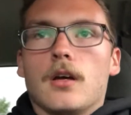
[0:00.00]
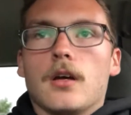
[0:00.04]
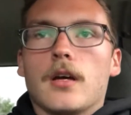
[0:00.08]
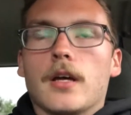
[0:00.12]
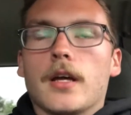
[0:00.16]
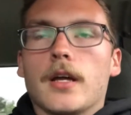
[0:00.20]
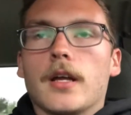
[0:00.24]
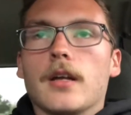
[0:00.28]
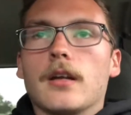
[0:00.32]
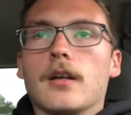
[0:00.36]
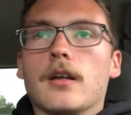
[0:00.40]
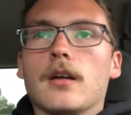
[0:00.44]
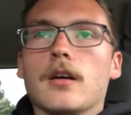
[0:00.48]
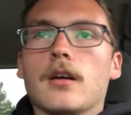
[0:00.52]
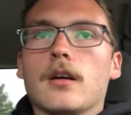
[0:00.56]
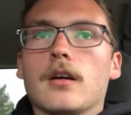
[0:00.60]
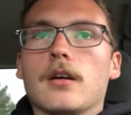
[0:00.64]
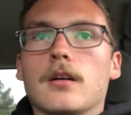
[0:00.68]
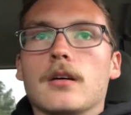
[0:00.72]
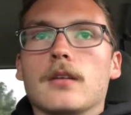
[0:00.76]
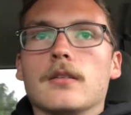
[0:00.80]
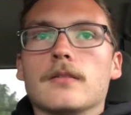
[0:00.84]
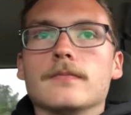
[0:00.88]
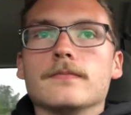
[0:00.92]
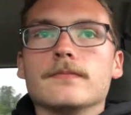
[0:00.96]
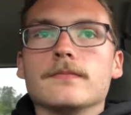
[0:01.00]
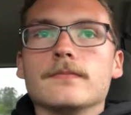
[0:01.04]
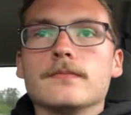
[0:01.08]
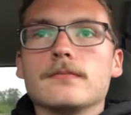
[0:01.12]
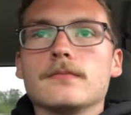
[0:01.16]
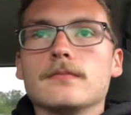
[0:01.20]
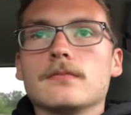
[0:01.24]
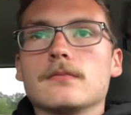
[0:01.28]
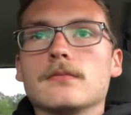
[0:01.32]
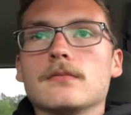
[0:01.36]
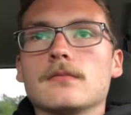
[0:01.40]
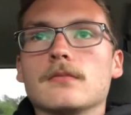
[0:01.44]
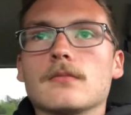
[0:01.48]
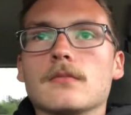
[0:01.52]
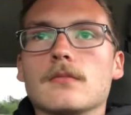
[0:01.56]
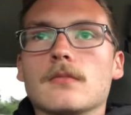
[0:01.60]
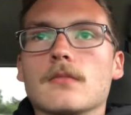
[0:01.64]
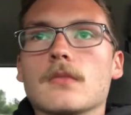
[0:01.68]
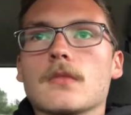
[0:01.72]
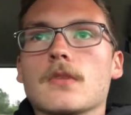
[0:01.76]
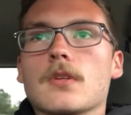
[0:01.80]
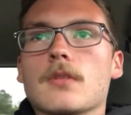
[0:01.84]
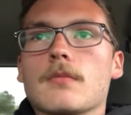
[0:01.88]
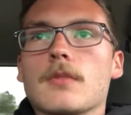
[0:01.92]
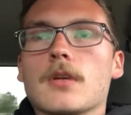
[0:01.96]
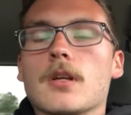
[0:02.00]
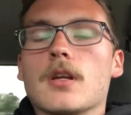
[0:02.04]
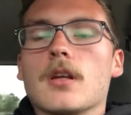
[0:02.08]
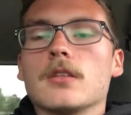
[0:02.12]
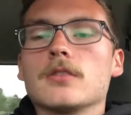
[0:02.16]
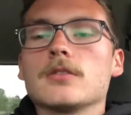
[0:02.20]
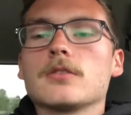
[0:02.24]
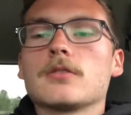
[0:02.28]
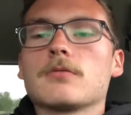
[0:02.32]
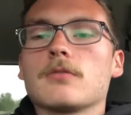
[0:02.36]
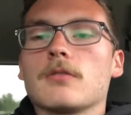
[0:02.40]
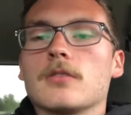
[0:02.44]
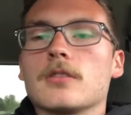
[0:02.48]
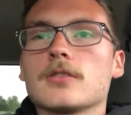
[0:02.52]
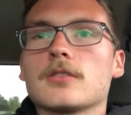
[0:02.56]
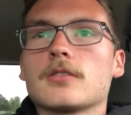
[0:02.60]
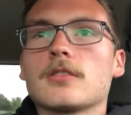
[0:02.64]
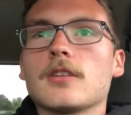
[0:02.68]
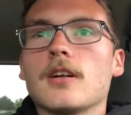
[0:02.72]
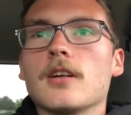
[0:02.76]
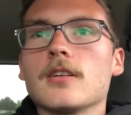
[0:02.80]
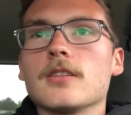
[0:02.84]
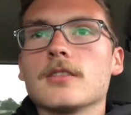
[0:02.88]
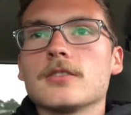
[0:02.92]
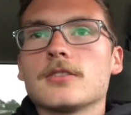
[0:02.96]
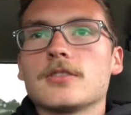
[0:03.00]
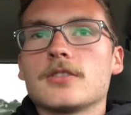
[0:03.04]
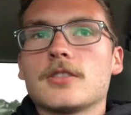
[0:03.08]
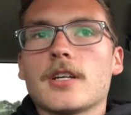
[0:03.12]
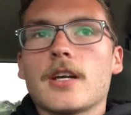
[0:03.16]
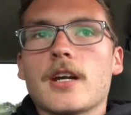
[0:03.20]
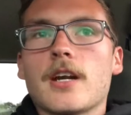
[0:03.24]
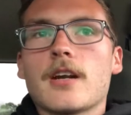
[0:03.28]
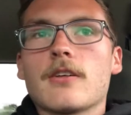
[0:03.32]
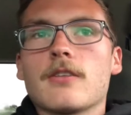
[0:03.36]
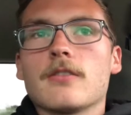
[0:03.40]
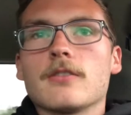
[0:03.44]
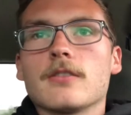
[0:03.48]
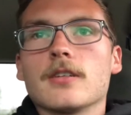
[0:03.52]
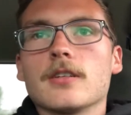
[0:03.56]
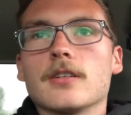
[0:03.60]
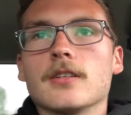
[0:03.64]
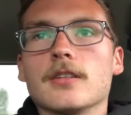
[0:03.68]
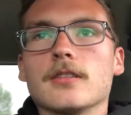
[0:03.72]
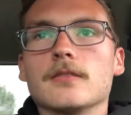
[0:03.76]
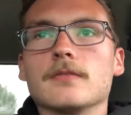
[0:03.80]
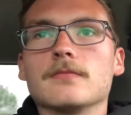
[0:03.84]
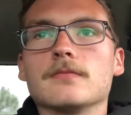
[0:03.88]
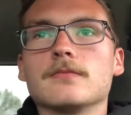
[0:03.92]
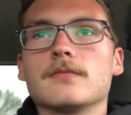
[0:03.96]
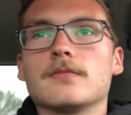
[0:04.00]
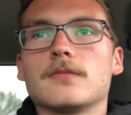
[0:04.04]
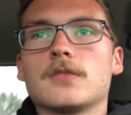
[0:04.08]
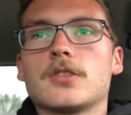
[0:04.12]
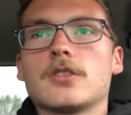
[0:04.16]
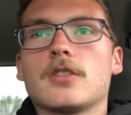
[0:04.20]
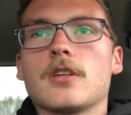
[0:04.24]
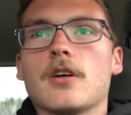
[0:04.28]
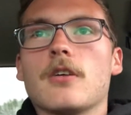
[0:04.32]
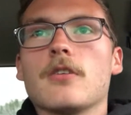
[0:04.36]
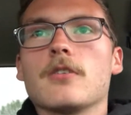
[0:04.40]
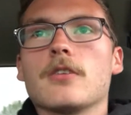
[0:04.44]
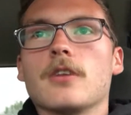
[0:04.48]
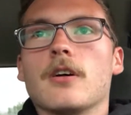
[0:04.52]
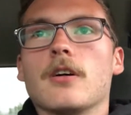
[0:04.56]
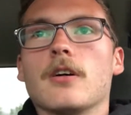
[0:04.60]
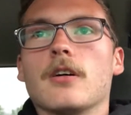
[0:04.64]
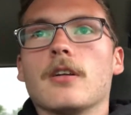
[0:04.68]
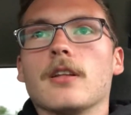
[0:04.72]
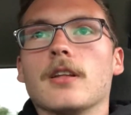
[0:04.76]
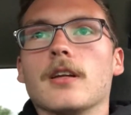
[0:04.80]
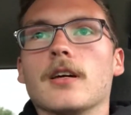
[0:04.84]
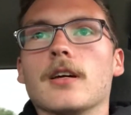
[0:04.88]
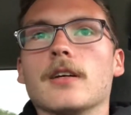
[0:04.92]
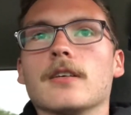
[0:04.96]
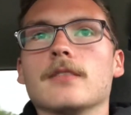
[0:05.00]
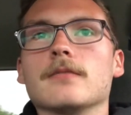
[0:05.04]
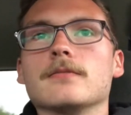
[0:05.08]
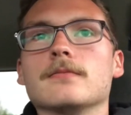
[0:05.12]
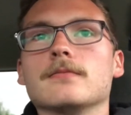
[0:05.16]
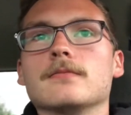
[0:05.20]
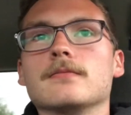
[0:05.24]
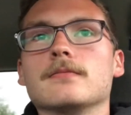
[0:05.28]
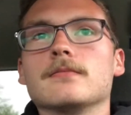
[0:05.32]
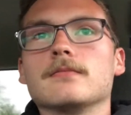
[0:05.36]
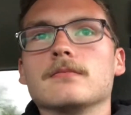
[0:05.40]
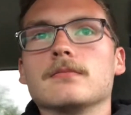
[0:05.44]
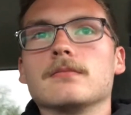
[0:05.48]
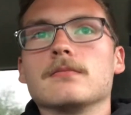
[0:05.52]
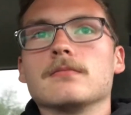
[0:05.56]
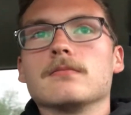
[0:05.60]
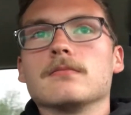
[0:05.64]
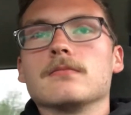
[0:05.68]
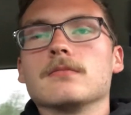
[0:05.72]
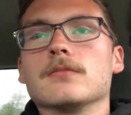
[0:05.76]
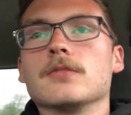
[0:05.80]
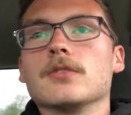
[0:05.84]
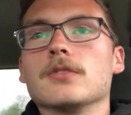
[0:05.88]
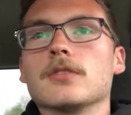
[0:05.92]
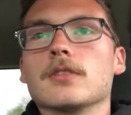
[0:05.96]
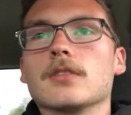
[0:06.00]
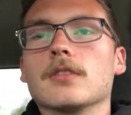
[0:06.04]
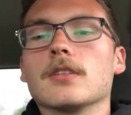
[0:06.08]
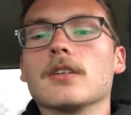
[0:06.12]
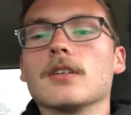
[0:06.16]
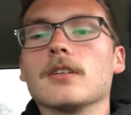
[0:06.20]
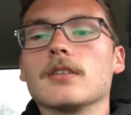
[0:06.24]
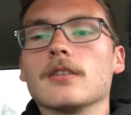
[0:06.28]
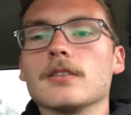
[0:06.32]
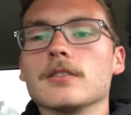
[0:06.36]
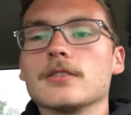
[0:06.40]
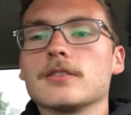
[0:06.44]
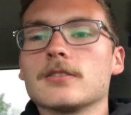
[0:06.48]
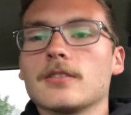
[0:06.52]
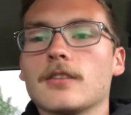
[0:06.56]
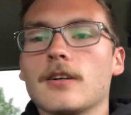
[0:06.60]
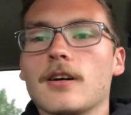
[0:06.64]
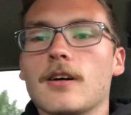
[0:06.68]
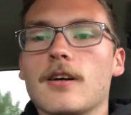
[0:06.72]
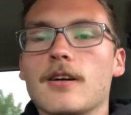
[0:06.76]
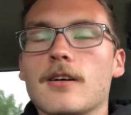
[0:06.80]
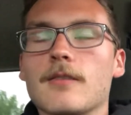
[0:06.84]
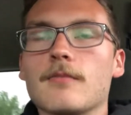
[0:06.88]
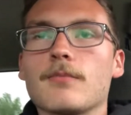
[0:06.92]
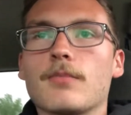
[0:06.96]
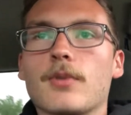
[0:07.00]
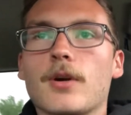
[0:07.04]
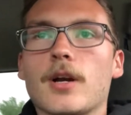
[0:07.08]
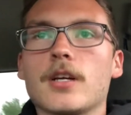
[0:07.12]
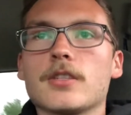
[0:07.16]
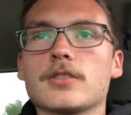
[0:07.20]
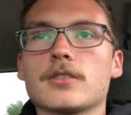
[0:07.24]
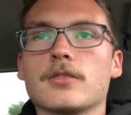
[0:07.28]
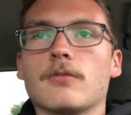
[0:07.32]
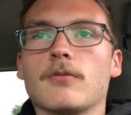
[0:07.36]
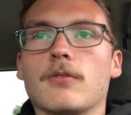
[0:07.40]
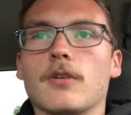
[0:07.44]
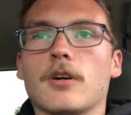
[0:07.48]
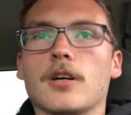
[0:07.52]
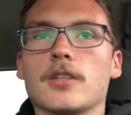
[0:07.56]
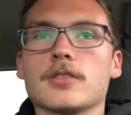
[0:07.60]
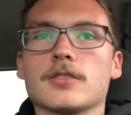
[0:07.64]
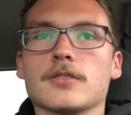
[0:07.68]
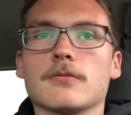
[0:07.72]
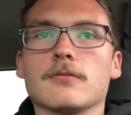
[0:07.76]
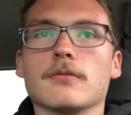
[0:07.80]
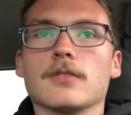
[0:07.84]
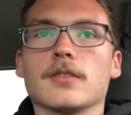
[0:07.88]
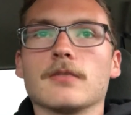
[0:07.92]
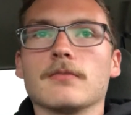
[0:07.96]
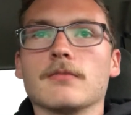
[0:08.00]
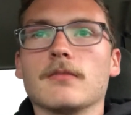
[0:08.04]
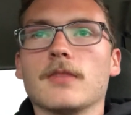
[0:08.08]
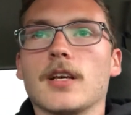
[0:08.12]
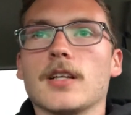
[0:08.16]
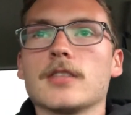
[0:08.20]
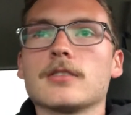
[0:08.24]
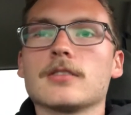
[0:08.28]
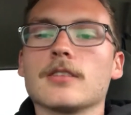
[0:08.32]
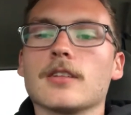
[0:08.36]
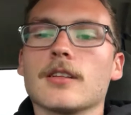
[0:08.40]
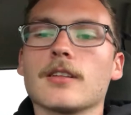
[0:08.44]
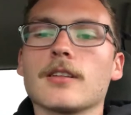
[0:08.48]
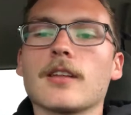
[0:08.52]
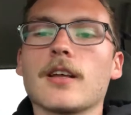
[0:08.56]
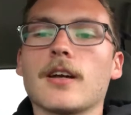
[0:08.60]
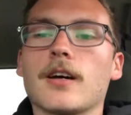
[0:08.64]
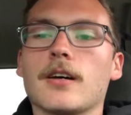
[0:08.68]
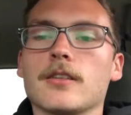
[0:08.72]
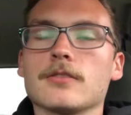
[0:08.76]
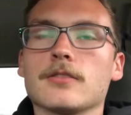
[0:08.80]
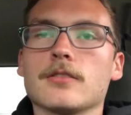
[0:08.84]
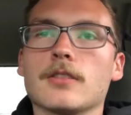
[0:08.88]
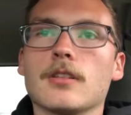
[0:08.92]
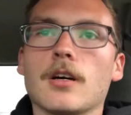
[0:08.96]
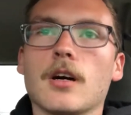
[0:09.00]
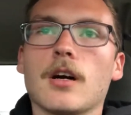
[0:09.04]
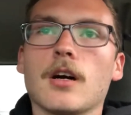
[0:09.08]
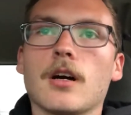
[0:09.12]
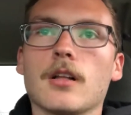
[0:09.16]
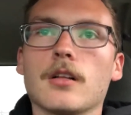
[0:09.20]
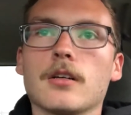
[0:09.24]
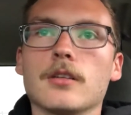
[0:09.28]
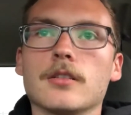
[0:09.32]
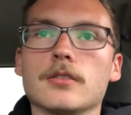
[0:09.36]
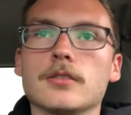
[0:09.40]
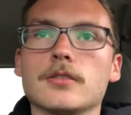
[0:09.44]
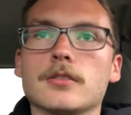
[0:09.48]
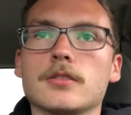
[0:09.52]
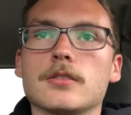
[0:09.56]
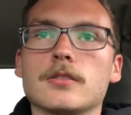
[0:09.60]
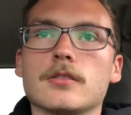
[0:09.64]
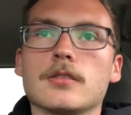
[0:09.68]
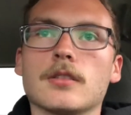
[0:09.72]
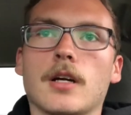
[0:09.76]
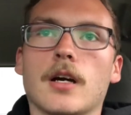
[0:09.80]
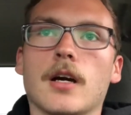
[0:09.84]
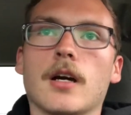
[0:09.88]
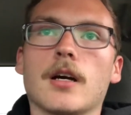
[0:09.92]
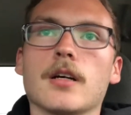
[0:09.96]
and I just want to start this channel to show y'all that you can really start pressure washing with less than $1,000.